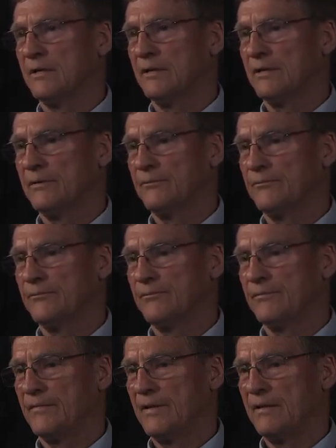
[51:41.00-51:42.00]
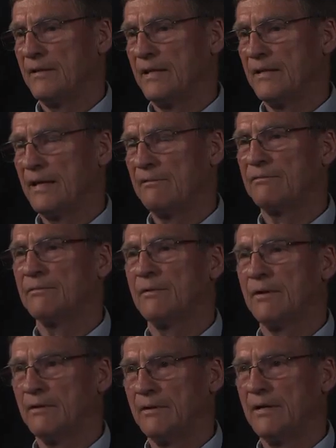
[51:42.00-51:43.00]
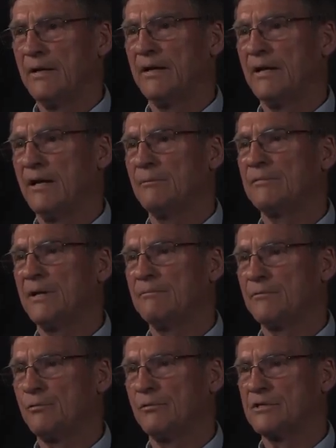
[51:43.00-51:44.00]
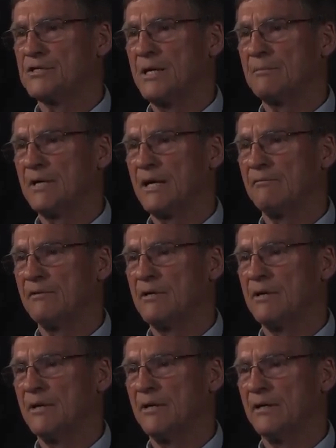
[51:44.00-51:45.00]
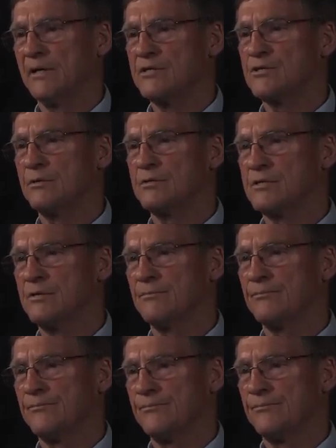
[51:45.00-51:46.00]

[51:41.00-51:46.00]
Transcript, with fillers: um, and have uh, helped them through the same kind of uh, issues. And,